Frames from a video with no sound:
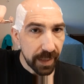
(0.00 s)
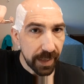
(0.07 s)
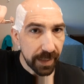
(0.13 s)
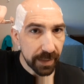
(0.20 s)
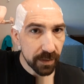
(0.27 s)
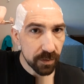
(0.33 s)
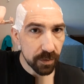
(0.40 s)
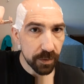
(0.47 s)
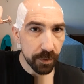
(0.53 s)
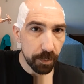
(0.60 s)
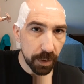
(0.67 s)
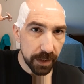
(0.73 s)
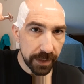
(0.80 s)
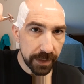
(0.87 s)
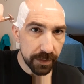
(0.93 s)
angle the
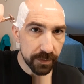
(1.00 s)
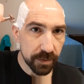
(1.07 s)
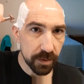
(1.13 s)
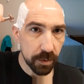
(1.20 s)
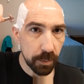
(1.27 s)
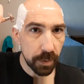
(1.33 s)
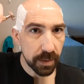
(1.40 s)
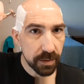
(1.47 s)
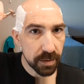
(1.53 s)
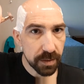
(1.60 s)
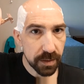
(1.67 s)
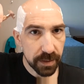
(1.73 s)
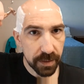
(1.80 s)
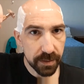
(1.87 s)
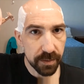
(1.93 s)
blade so much
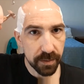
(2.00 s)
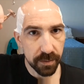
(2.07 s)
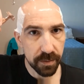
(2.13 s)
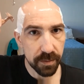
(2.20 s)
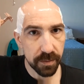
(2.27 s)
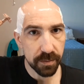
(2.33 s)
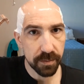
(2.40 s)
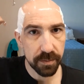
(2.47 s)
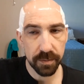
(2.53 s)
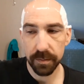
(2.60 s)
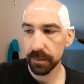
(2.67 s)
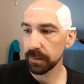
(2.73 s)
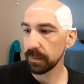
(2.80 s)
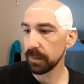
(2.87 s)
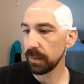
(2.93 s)
to get the,
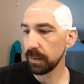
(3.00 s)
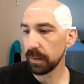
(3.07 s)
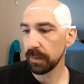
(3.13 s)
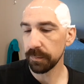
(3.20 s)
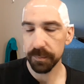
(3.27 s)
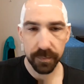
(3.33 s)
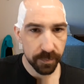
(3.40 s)
uh,